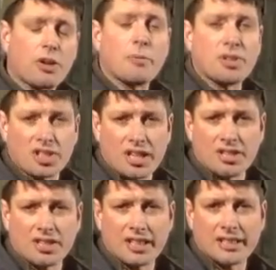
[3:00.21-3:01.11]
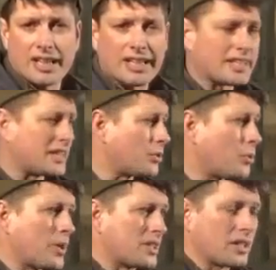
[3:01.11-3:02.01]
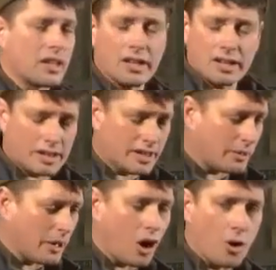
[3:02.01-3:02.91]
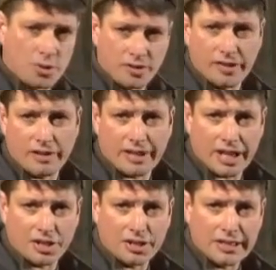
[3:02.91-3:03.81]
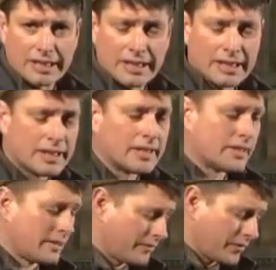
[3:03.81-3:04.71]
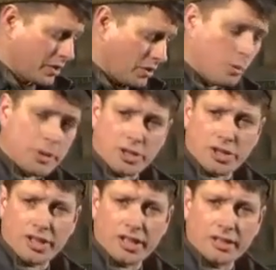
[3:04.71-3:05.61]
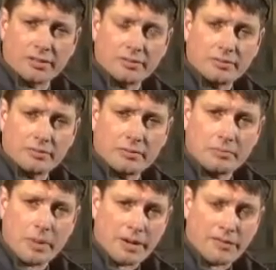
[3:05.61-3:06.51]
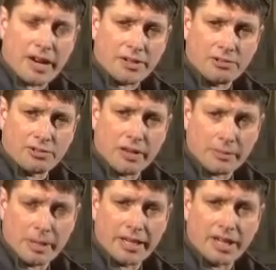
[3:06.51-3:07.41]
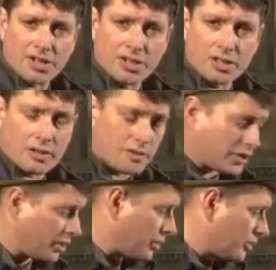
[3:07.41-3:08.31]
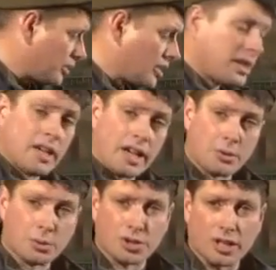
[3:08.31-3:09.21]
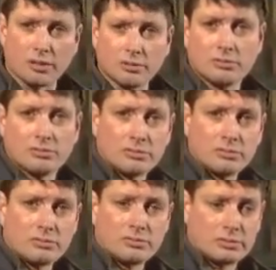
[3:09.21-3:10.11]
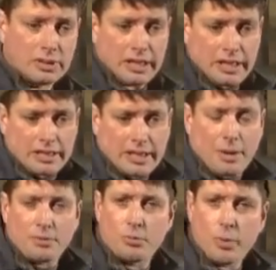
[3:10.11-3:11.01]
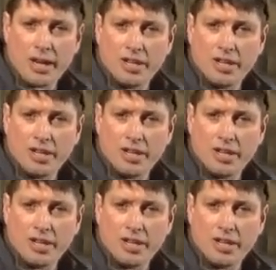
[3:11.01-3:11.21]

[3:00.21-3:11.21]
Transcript: common sense dictates there's always, you know, a host of variations. Always look at your manufacturer's recommendations for coolant. And also, it's down to where